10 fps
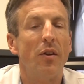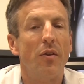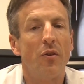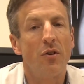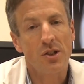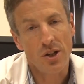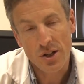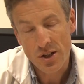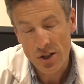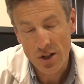there is
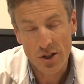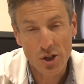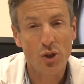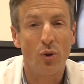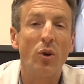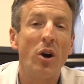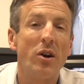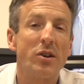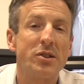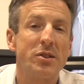an additional
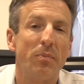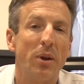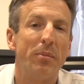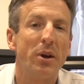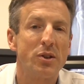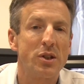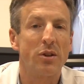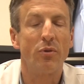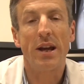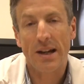cost simply because
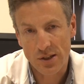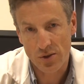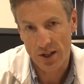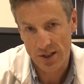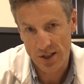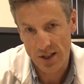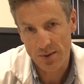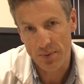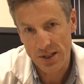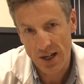3 x-rays need
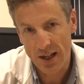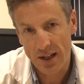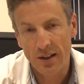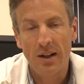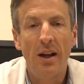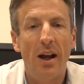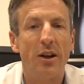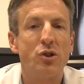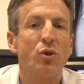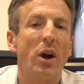to be taken
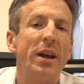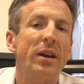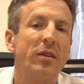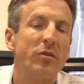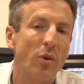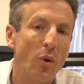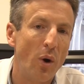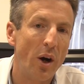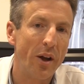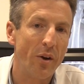and training is
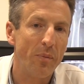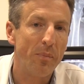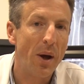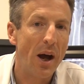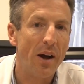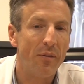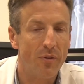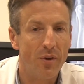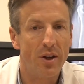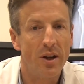required on behalf
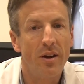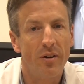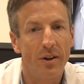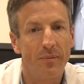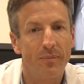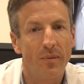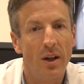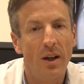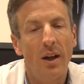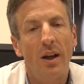of the veterinarian.
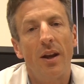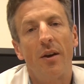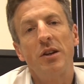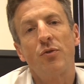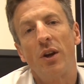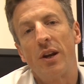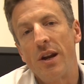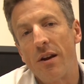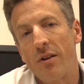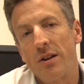Now each
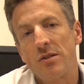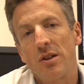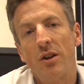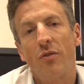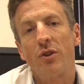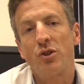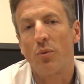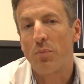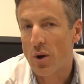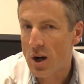veterinarian's
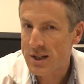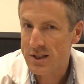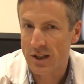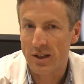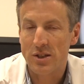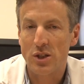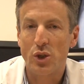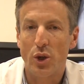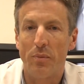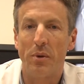individual pricing is
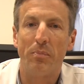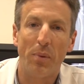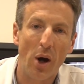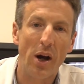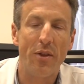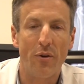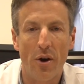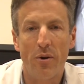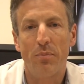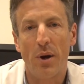determined by their
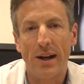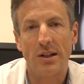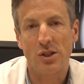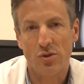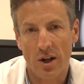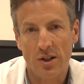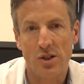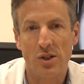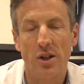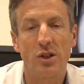own practice
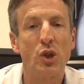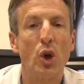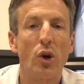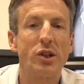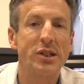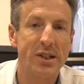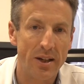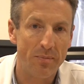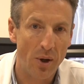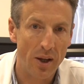structures and it's not
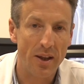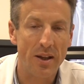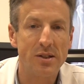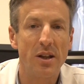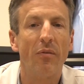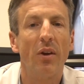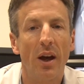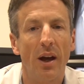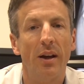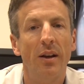set by the
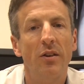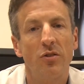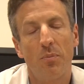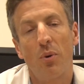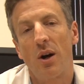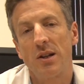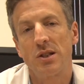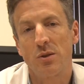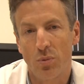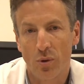NZVA, so
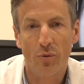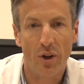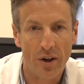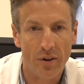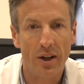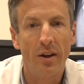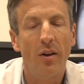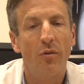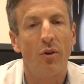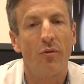prices will vary
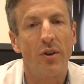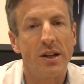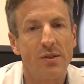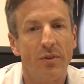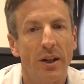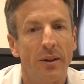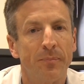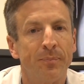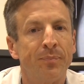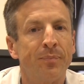from vet to vet.
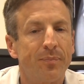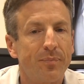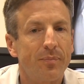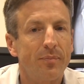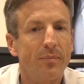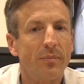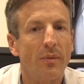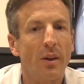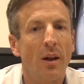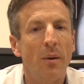
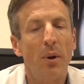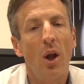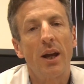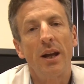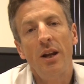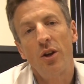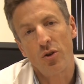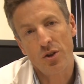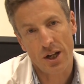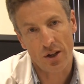But like any
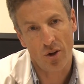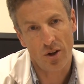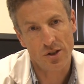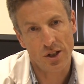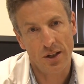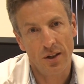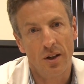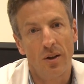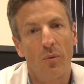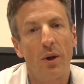new technology,
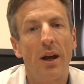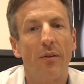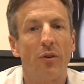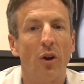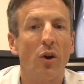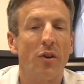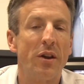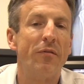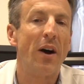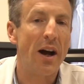we have to look at the
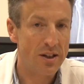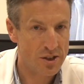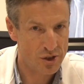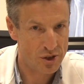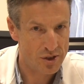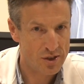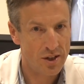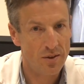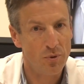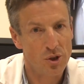advantages
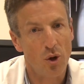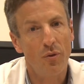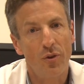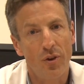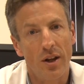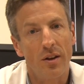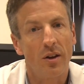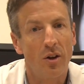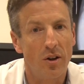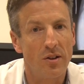which offset the
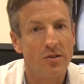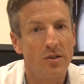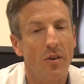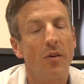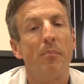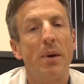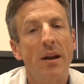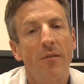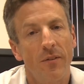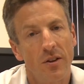costs. So the
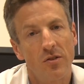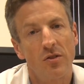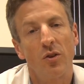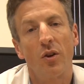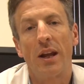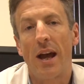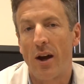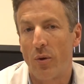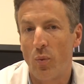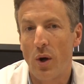benefits certainly
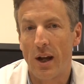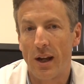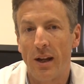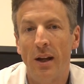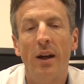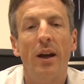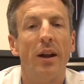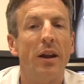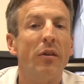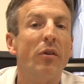outweigh
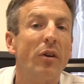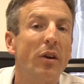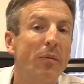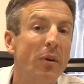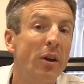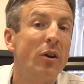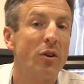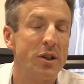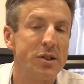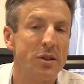any
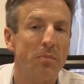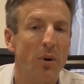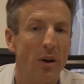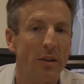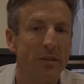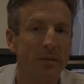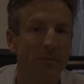increase in price.